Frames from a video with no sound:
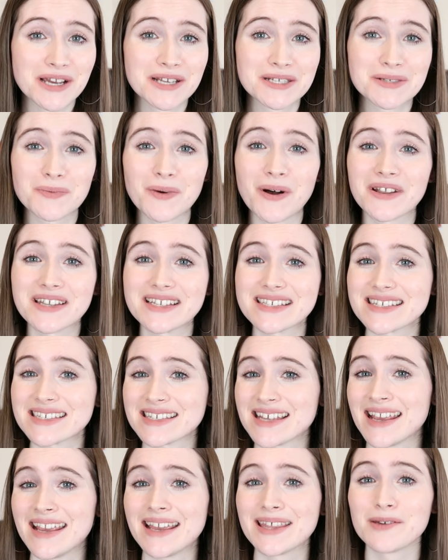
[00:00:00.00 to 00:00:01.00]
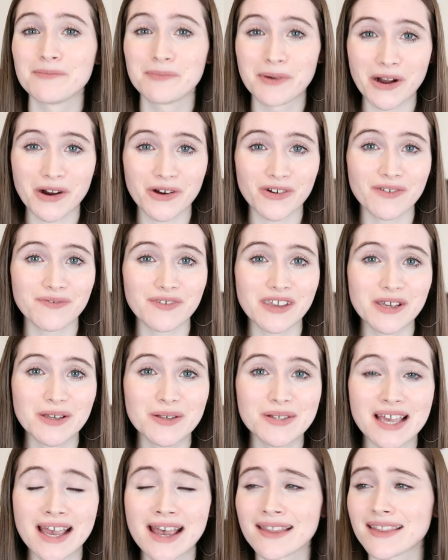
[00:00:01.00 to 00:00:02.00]
just want to hear the book
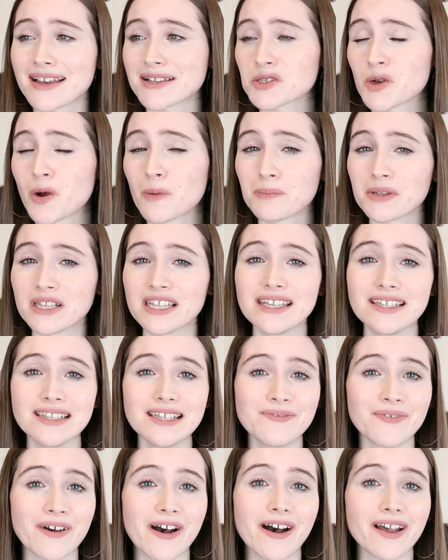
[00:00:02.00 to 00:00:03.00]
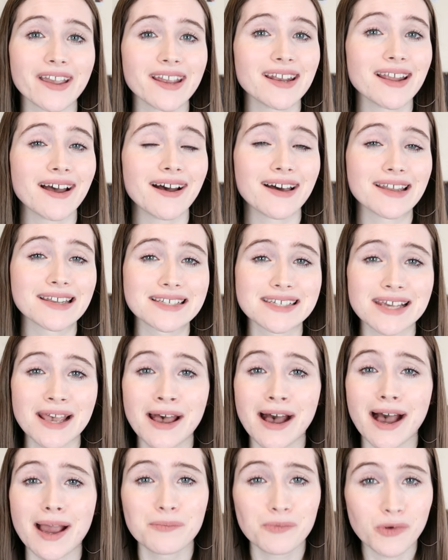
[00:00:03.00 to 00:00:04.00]
reviews, that's completely fine. And
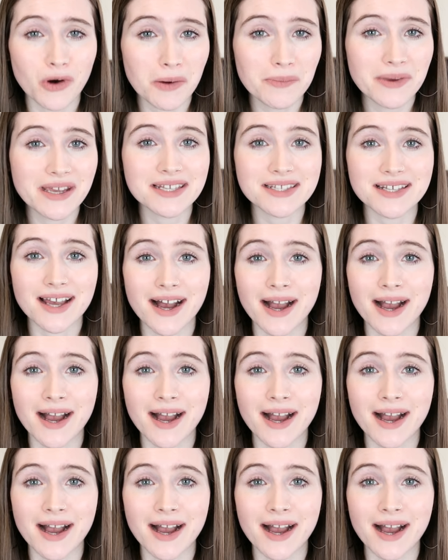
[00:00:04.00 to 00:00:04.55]
I promise